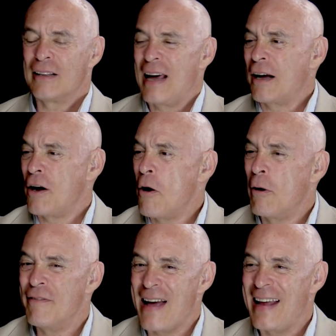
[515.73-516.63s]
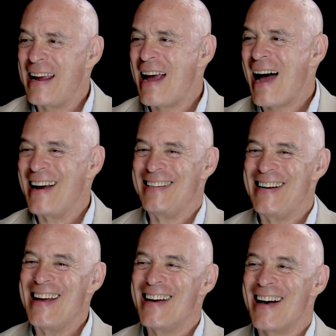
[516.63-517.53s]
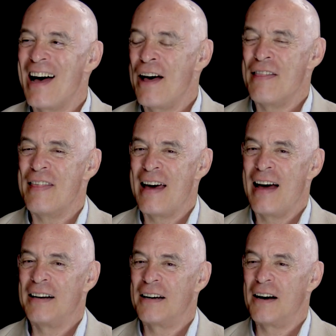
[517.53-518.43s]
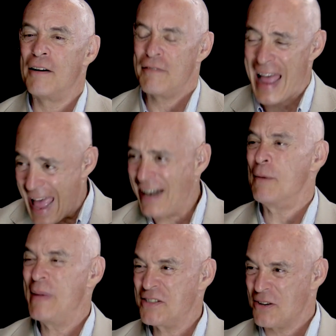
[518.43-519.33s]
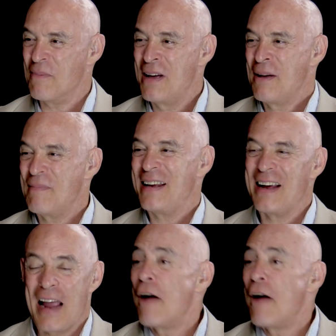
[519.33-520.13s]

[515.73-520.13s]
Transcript: let go of any idea that of animism, meaning